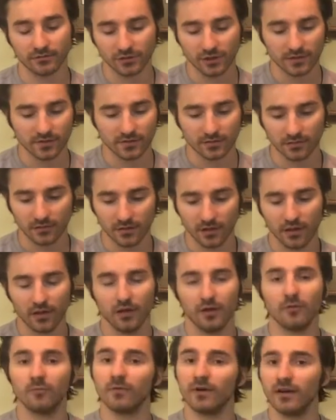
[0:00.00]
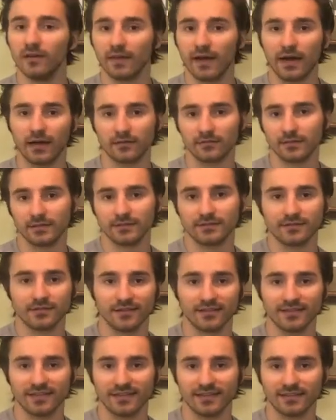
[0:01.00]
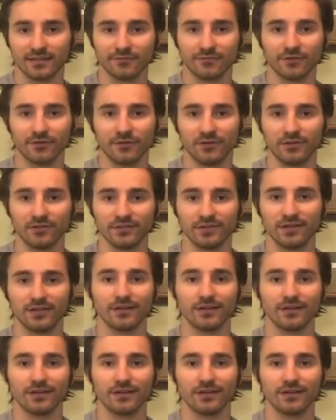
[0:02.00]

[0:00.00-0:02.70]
Just wear that. It's not that difficult.